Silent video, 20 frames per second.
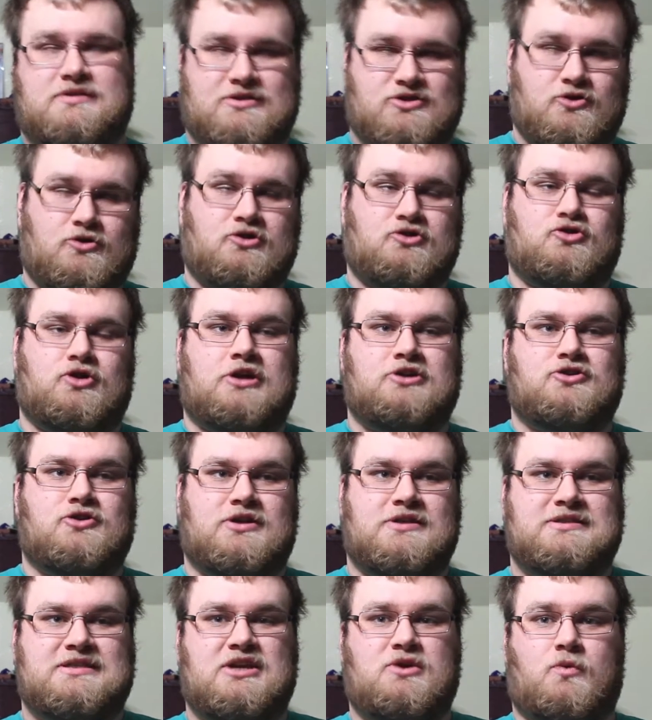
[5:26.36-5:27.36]
so the director
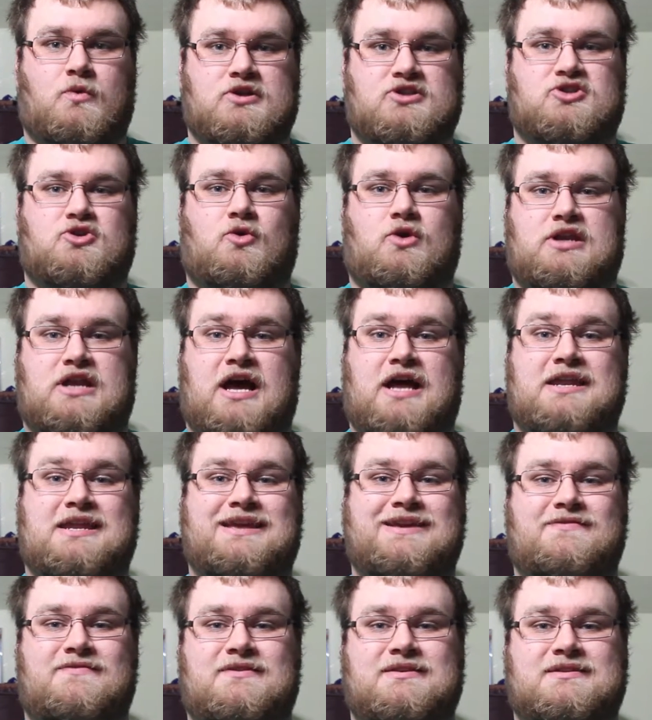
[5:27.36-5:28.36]
can see what's going on
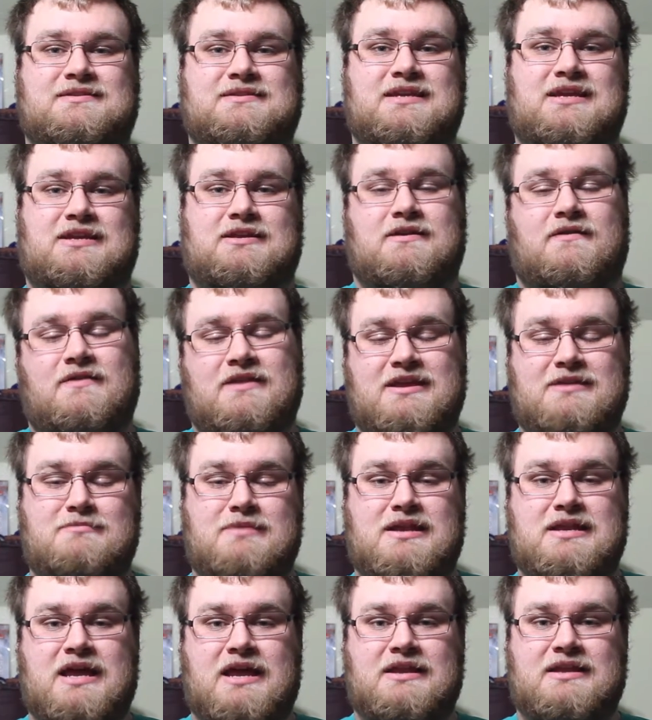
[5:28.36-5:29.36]
in the scene. He
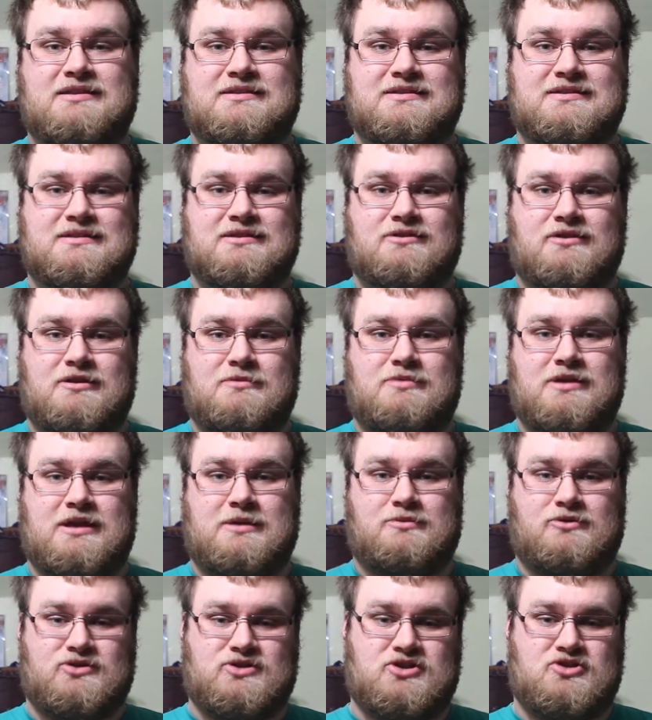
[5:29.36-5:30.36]
may not necessarily be
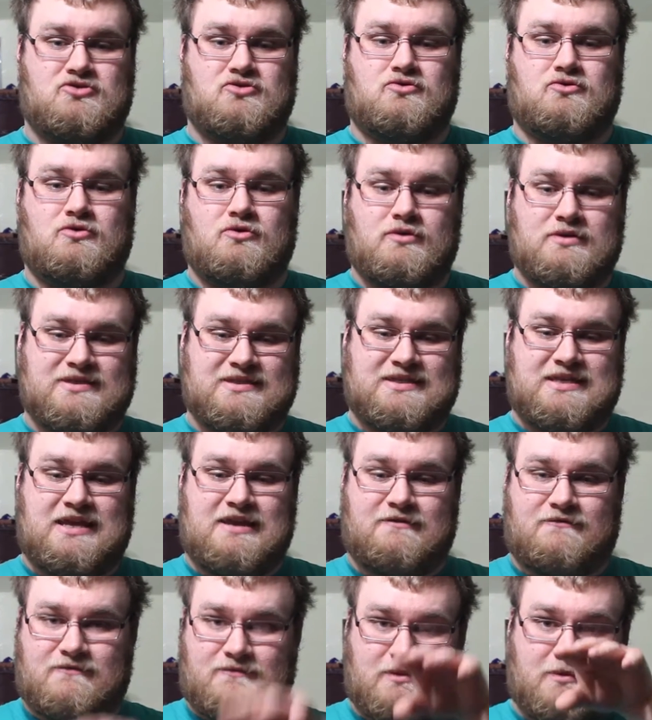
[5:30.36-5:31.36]
able to
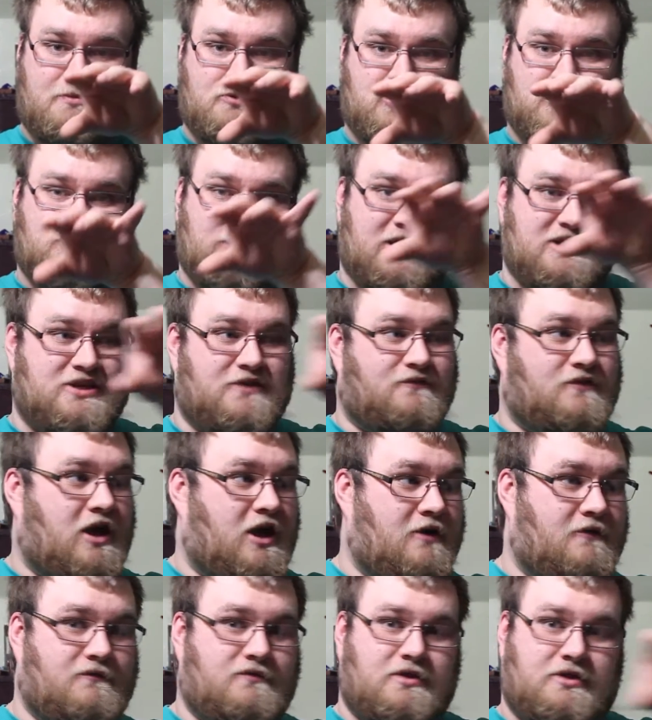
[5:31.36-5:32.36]
see the perspective
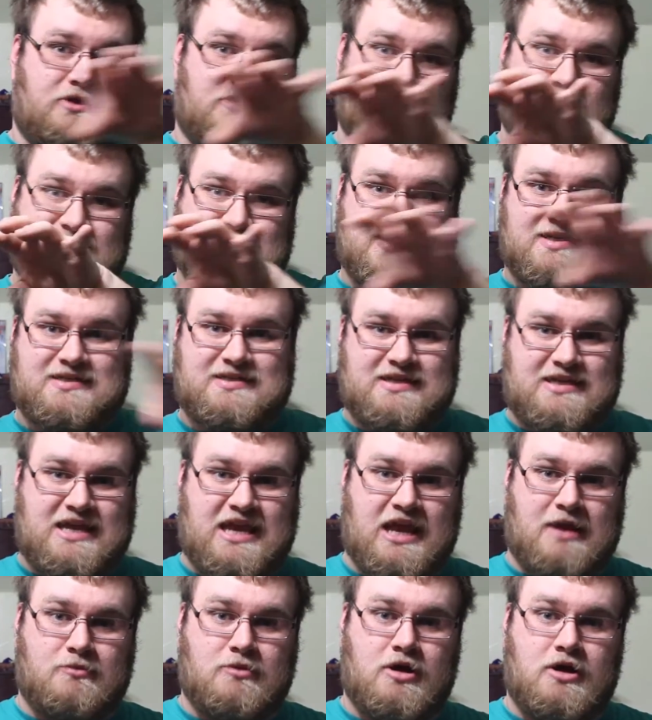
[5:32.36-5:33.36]
of the 360
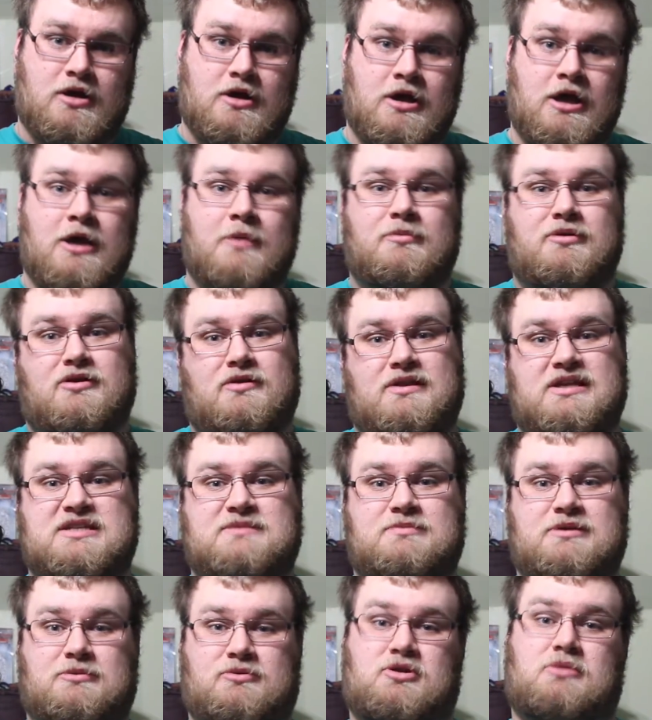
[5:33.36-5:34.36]
camera, but at
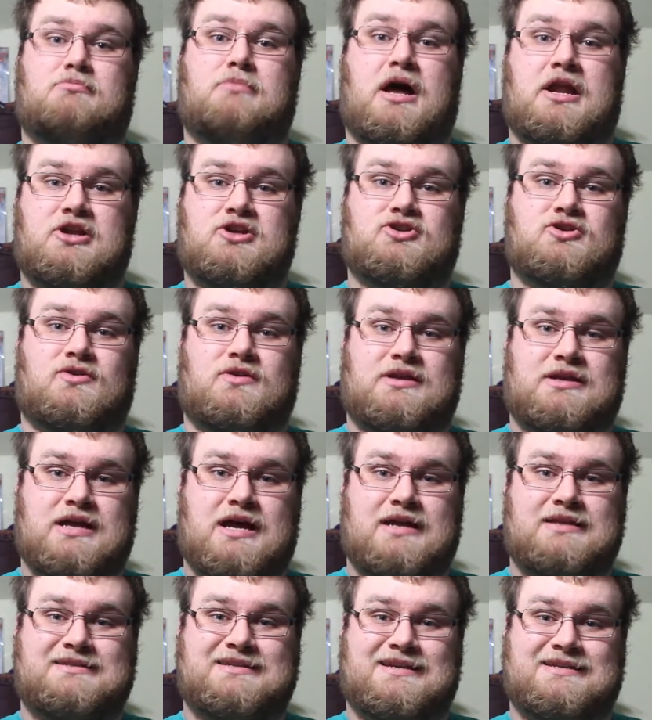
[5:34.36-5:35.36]
least be able to monitor the
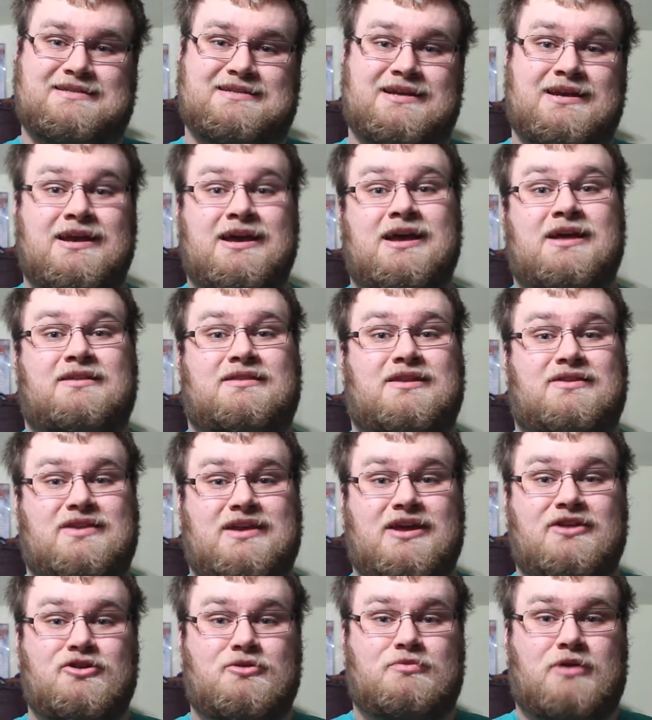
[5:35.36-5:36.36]
content. Now
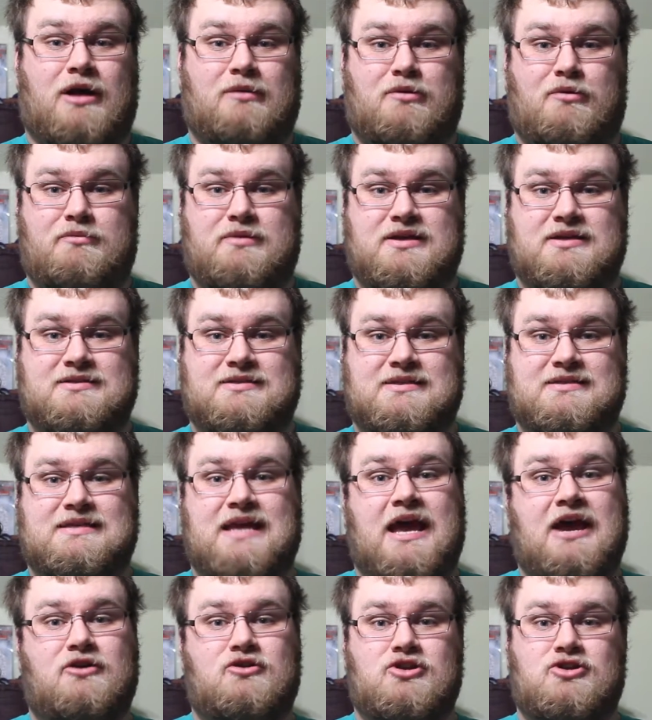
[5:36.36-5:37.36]
the other problem is
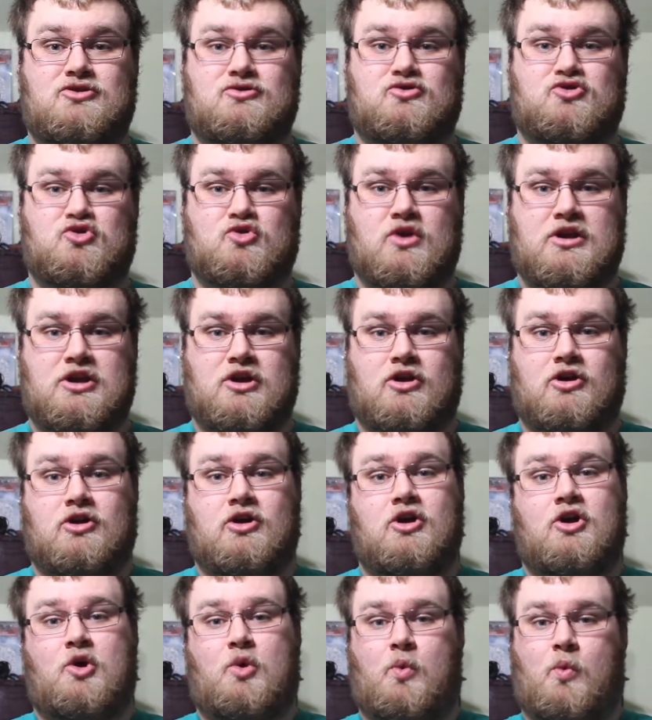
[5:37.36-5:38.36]
how do you trigger
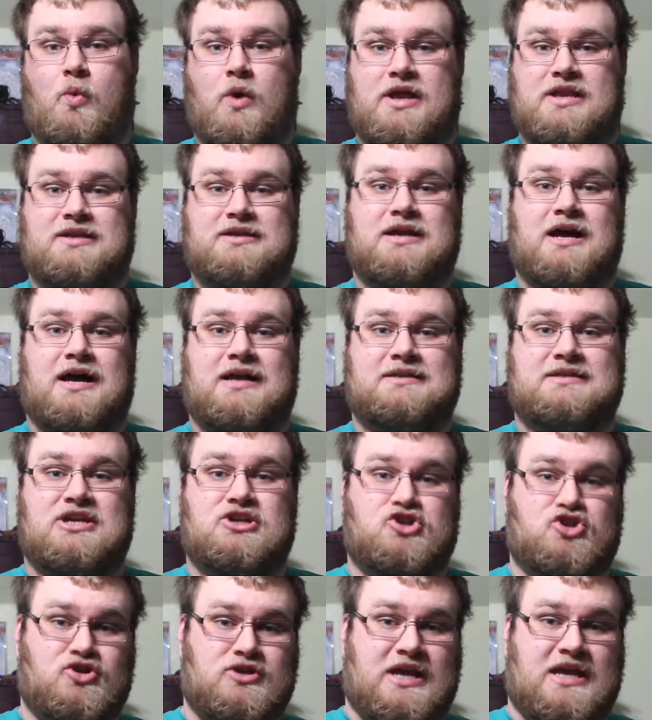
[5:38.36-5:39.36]
when the
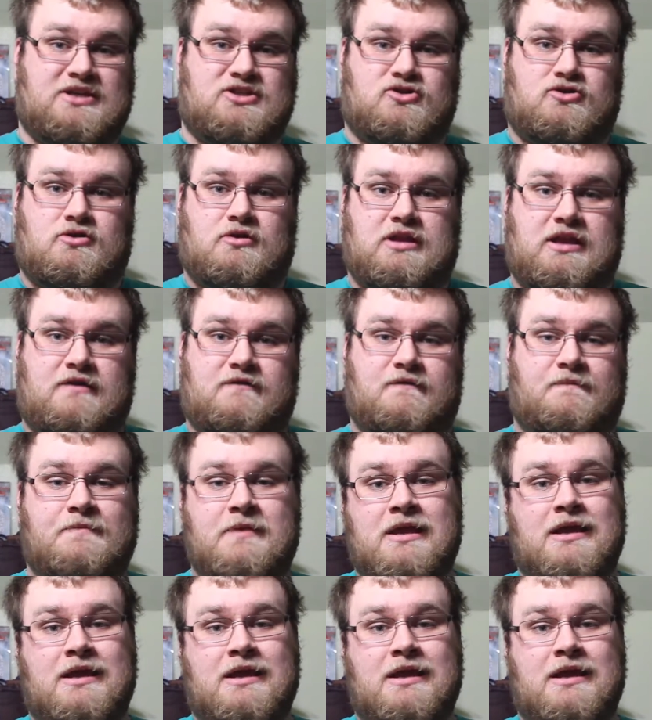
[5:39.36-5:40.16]
content should exit or leave?